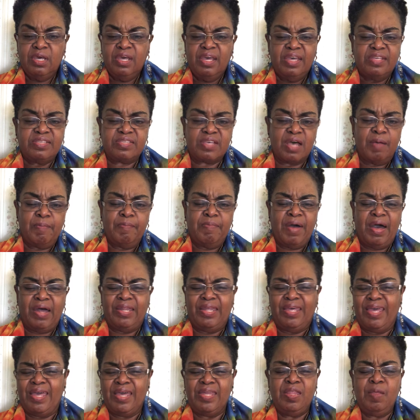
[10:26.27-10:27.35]

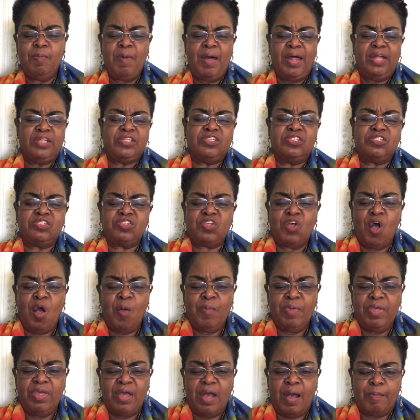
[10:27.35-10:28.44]
Somebody, anybody just tell
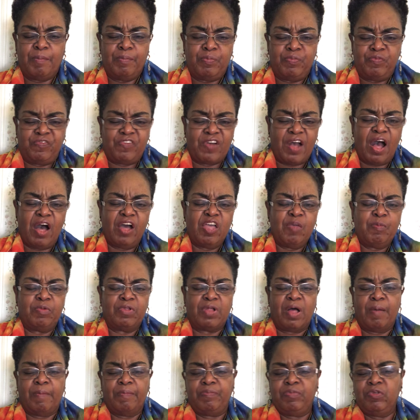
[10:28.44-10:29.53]
me I'm valuable,
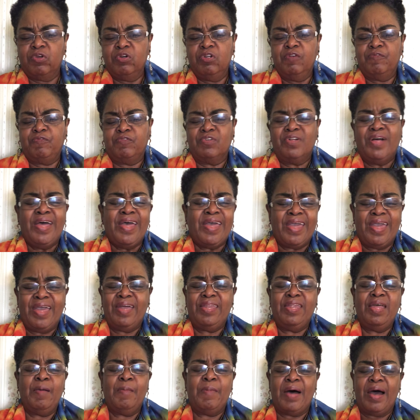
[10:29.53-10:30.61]
I'm beautiful,
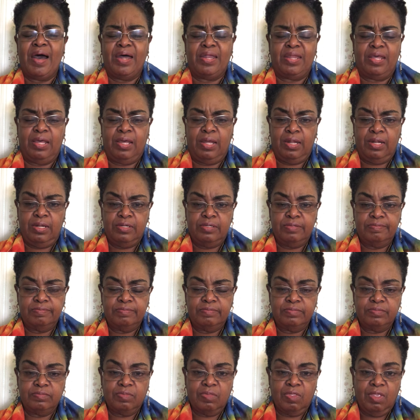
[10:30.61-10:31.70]
anybody.
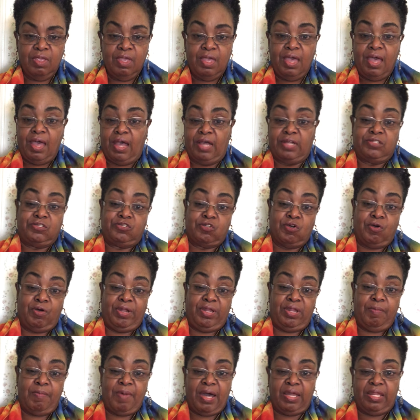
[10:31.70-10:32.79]
And so
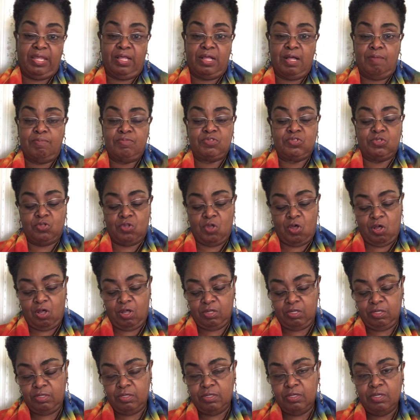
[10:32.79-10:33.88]
anybody comes
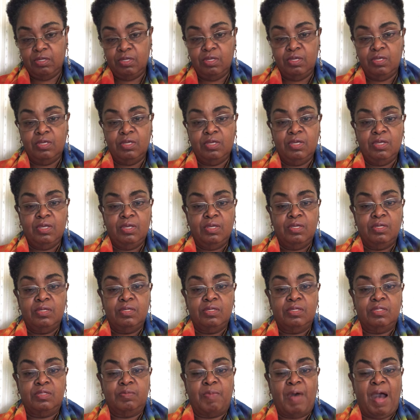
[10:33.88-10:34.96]
along.
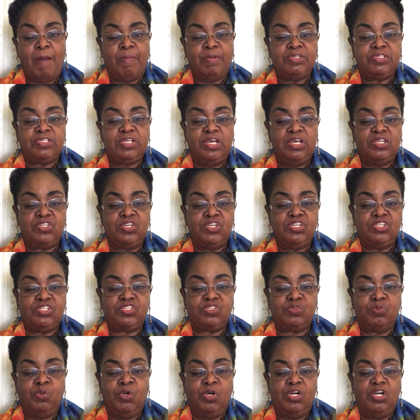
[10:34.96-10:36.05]
The Bible says
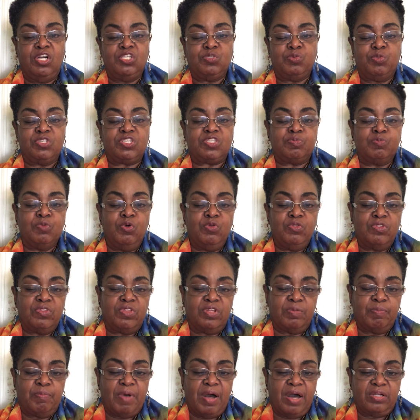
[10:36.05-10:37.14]
his words were smoother
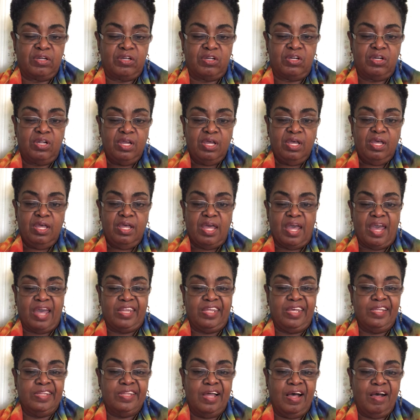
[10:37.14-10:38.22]
than butter. And
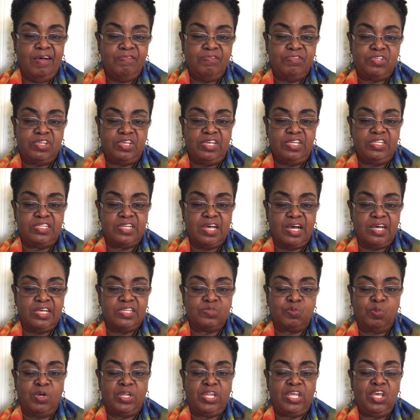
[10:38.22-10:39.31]
he loves, he does
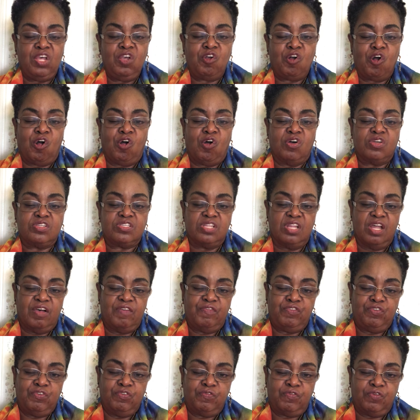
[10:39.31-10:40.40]
what he calls
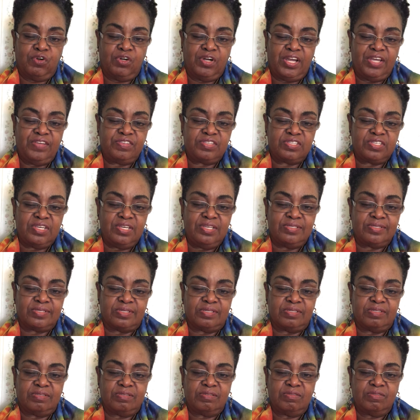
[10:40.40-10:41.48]
love you for a
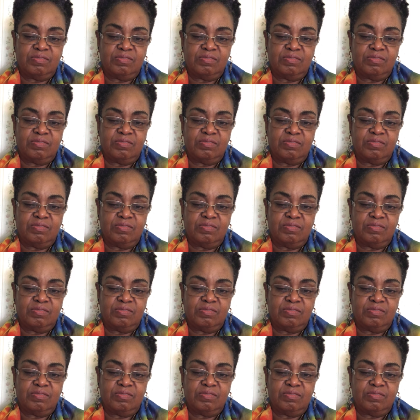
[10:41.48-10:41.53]
season,